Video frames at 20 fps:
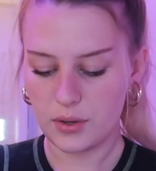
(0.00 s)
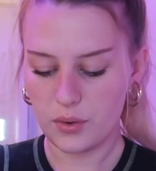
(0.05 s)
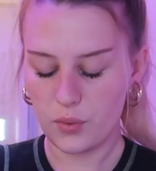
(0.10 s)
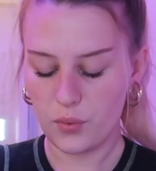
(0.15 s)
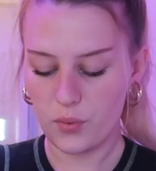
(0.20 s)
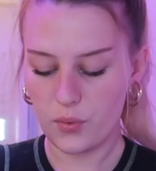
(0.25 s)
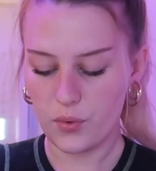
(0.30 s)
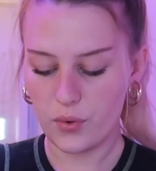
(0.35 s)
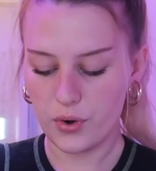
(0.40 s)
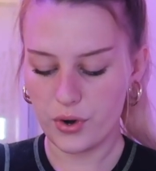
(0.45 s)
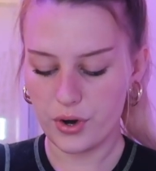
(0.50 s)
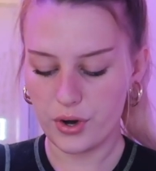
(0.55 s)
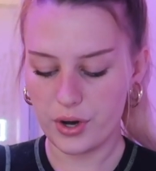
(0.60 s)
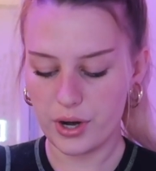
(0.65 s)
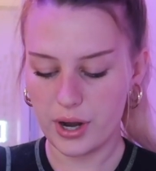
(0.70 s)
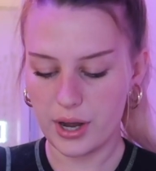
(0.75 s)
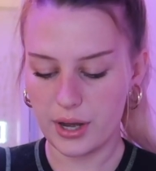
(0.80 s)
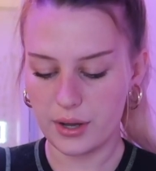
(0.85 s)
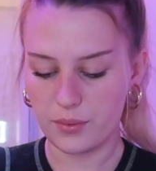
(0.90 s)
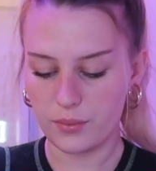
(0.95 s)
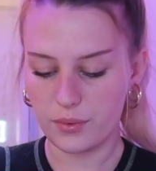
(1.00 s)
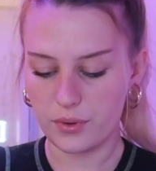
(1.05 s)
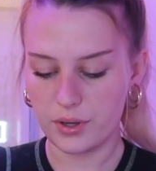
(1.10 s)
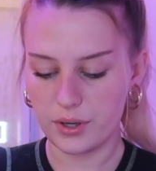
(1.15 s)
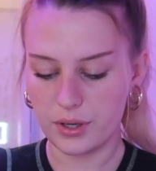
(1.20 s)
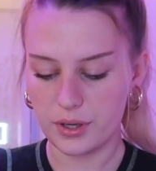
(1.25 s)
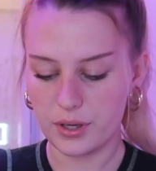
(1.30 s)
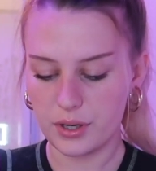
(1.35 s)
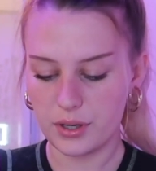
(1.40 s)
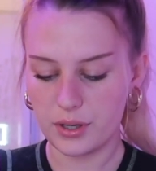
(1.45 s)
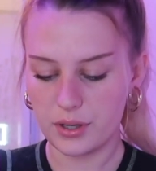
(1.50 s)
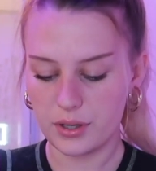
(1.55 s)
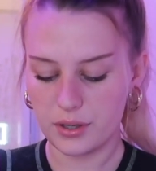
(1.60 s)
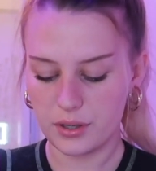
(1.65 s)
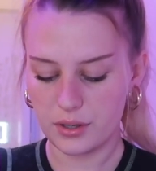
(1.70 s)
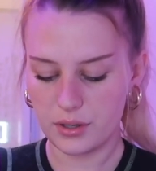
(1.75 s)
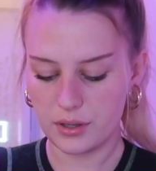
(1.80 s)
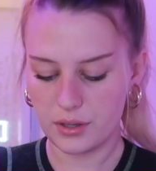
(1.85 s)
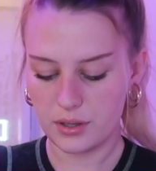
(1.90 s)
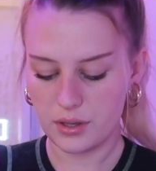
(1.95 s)
or I would
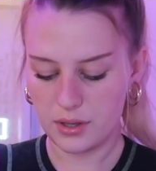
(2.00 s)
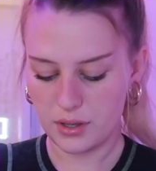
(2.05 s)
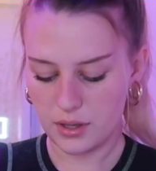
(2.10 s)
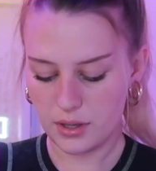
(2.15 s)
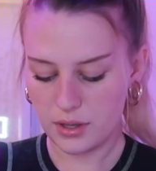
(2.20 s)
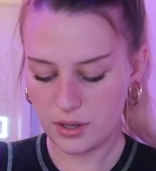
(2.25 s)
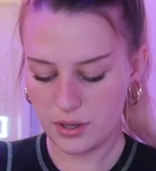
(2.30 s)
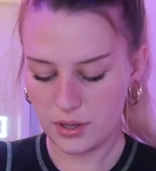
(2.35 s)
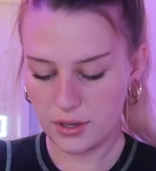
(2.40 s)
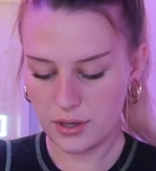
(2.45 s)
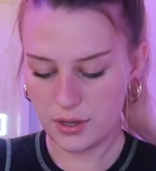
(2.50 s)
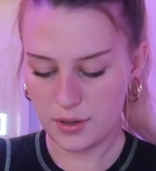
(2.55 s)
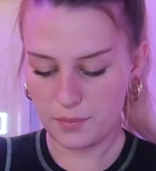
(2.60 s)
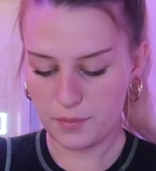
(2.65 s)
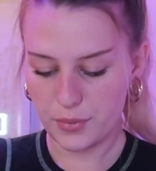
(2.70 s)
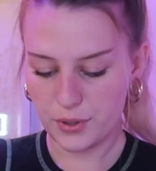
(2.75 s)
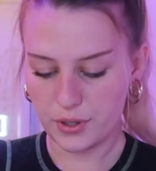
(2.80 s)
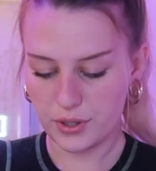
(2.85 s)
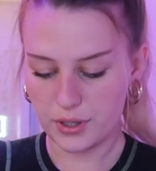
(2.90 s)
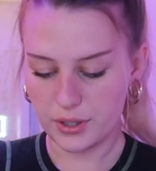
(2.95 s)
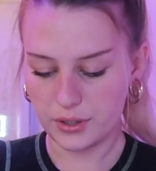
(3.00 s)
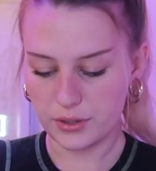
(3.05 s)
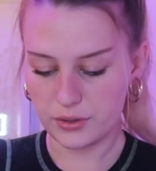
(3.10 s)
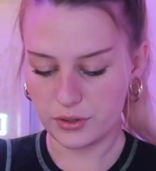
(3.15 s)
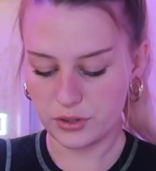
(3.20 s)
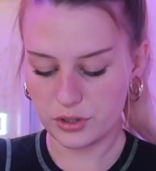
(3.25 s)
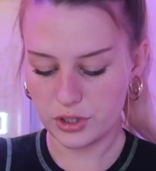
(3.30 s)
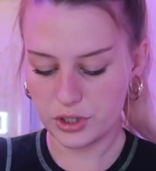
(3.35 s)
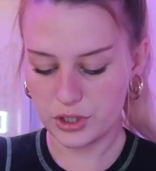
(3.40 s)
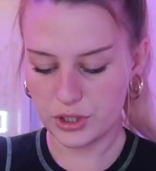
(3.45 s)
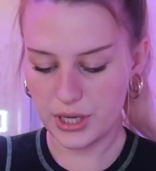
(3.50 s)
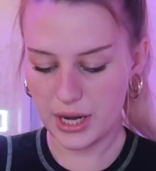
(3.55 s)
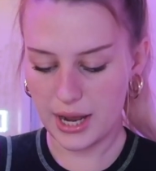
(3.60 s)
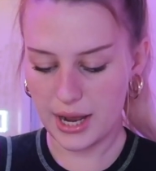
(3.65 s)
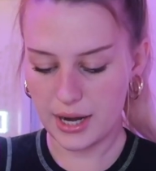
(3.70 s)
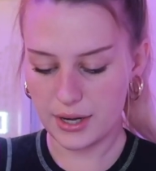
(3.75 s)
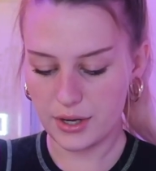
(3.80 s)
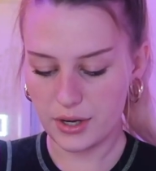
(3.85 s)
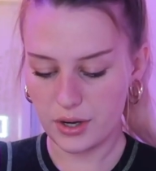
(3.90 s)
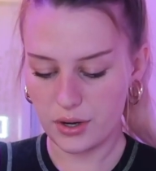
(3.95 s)
put a little
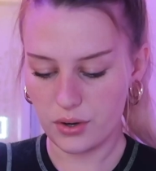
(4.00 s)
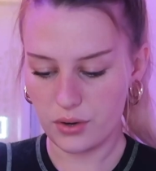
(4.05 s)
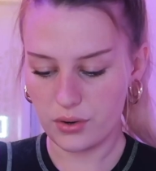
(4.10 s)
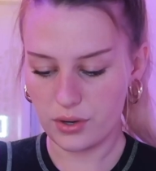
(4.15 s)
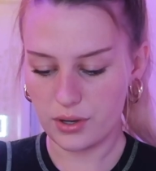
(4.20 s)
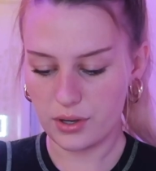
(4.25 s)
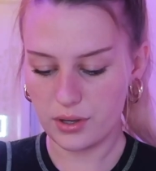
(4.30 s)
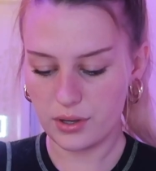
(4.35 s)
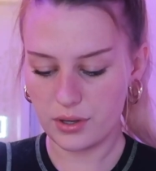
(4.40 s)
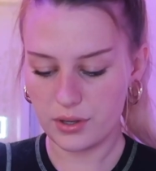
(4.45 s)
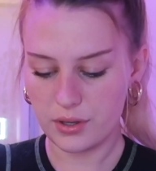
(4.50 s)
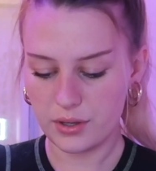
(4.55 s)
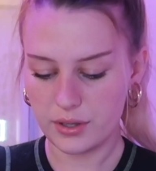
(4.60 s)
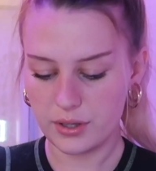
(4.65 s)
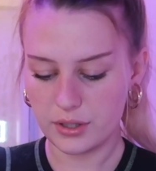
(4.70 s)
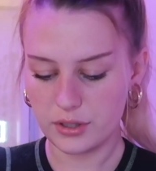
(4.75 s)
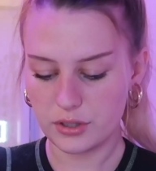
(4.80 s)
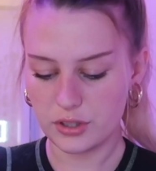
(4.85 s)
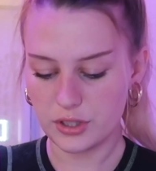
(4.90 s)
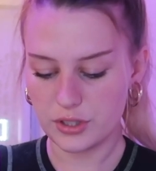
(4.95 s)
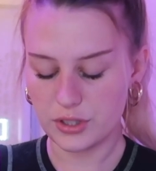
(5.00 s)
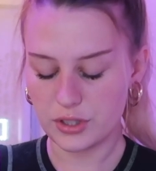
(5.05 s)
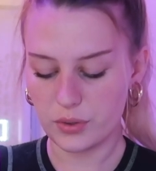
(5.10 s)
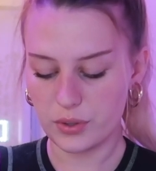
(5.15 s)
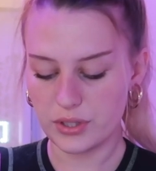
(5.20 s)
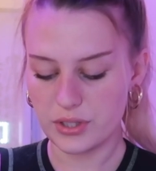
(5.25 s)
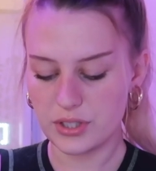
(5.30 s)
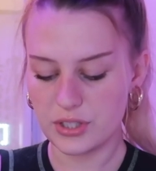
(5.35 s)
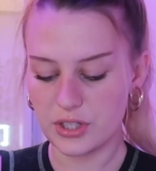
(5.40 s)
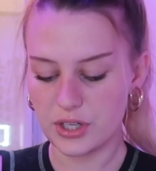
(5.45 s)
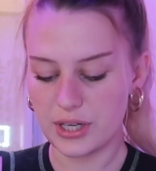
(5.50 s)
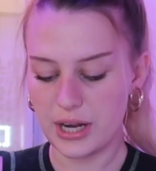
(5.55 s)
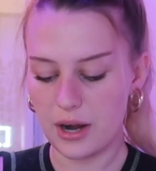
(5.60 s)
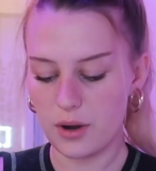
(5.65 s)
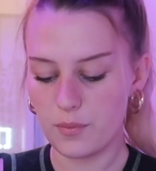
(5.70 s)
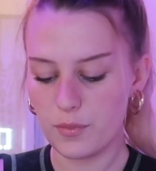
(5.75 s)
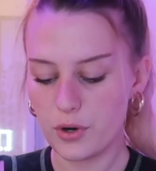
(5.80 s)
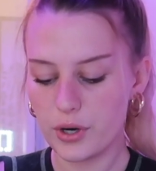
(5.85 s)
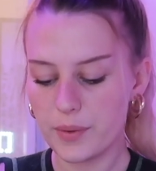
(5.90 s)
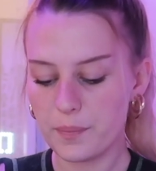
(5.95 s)
shadow just so it stood out
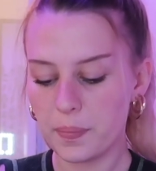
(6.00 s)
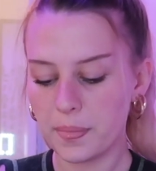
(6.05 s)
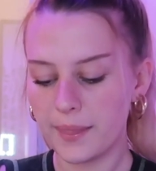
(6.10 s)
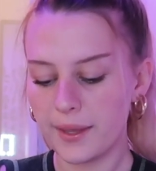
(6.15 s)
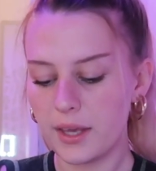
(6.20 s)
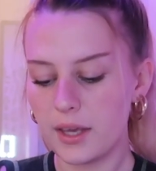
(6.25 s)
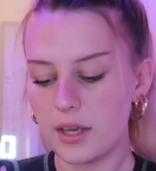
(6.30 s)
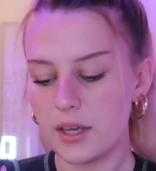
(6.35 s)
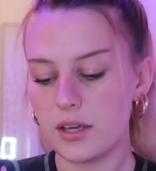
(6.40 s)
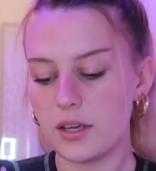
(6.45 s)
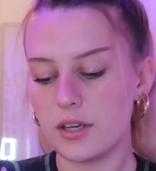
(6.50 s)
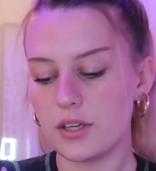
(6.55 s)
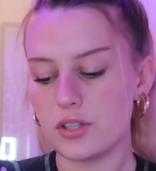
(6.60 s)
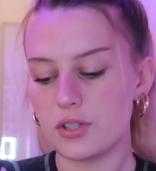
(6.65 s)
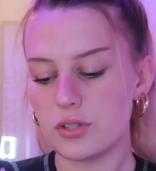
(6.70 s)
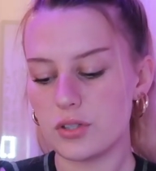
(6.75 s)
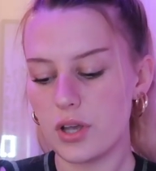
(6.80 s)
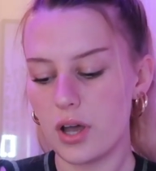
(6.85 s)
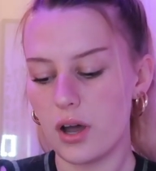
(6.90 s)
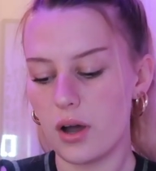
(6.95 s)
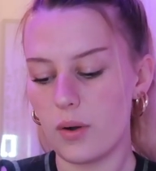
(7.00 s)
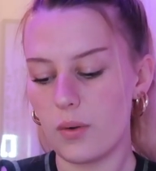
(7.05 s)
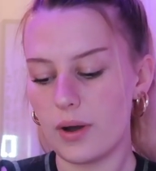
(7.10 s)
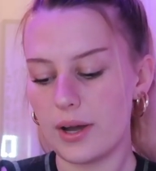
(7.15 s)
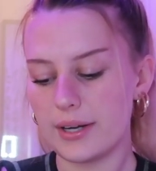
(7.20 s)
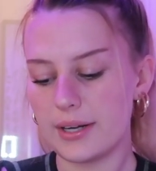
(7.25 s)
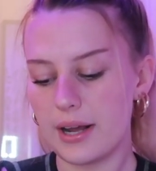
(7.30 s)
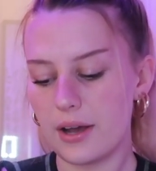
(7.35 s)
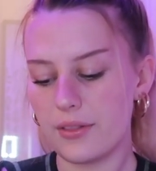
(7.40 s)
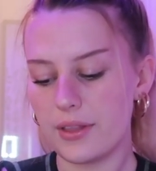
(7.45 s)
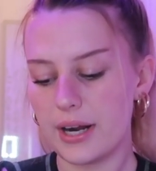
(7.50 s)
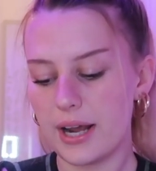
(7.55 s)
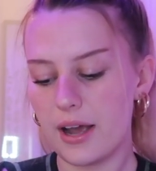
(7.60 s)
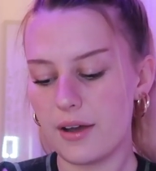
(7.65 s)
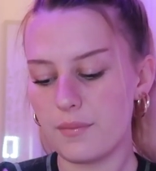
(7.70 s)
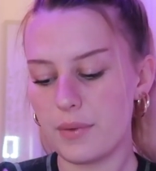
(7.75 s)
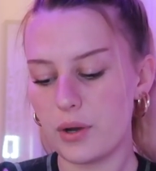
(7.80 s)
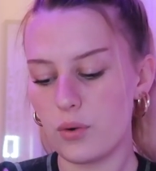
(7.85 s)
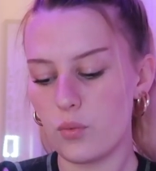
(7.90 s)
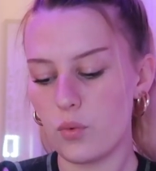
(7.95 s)
more. So now that I have
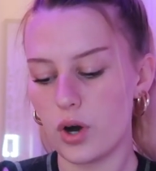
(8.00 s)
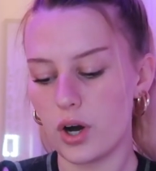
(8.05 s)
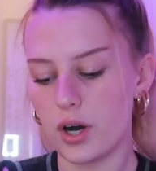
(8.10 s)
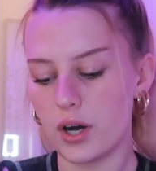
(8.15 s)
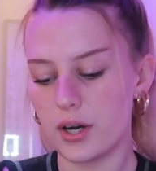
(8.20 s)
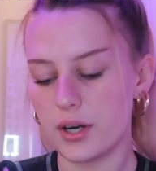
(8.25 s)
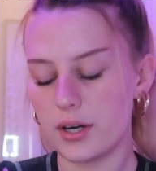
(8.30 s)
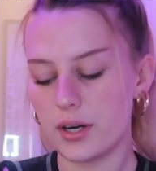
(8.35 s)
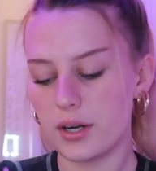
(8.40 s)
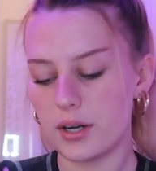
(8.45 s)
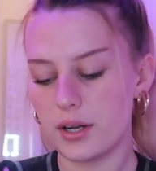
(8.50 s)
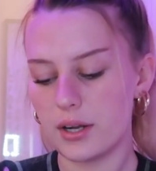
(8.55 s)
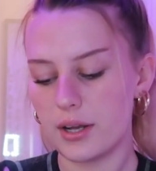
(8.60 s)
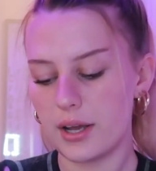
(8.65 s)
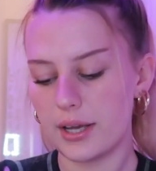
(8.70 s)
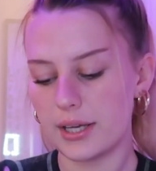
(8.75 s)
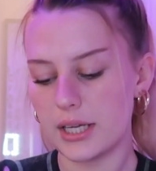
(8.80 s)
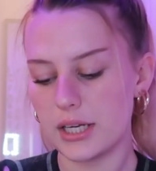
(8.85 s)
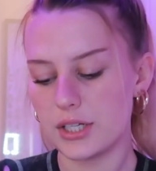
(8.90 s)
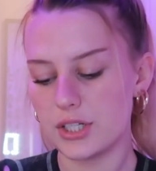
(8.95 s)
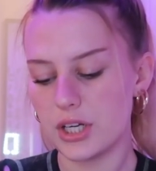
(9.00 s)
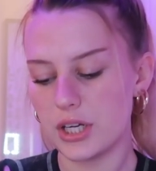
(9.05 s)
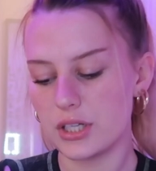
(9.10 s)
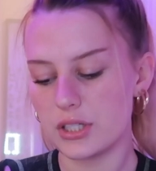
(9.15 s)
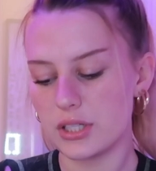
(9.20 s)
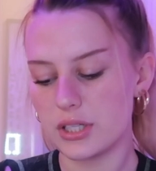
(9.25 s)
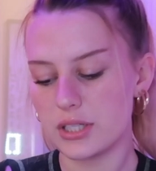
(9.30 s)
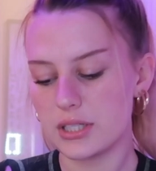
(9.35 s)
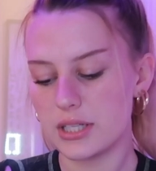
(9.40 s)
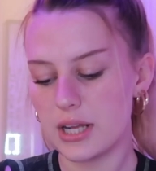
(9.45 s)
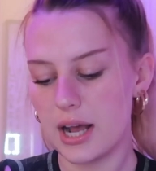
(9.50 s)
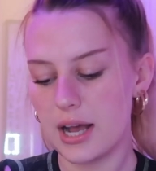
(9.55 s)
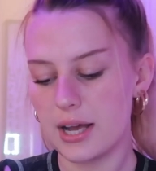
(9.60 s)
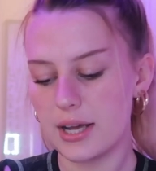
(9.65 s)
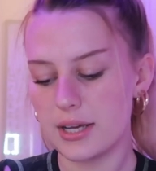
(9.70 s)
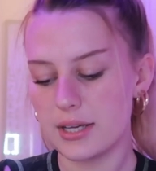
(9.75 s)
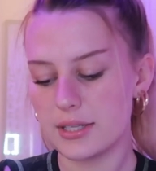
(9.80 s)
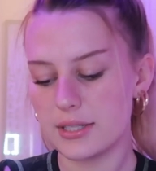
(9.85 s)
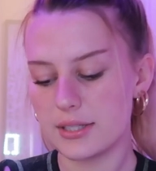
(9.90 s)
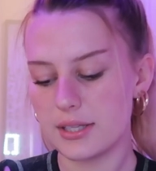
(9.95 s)
my word, I can change the
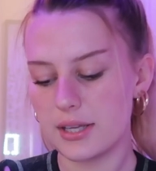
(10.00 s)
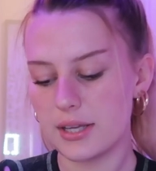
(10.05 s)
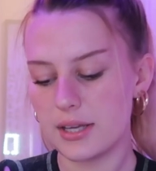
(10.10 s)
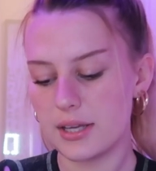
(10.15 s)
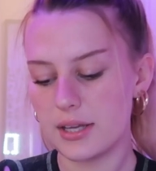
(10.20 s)
size